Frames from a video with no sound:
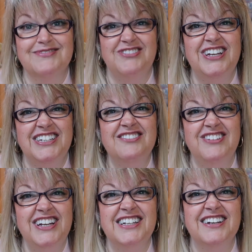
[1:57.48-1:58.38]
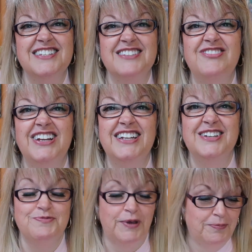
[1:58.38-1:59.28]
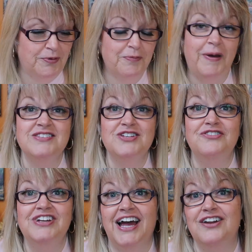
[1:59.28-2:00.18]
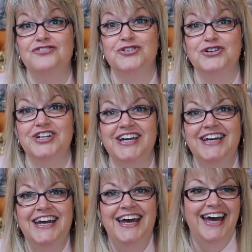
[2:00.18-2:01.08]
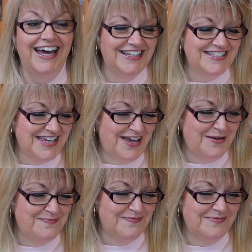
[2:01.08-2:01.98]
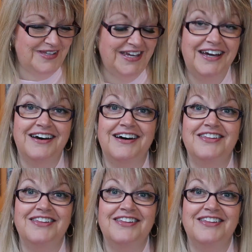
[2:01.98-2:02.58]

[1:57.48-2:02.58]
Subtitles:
Really nice people. They're based over in California. And yeah,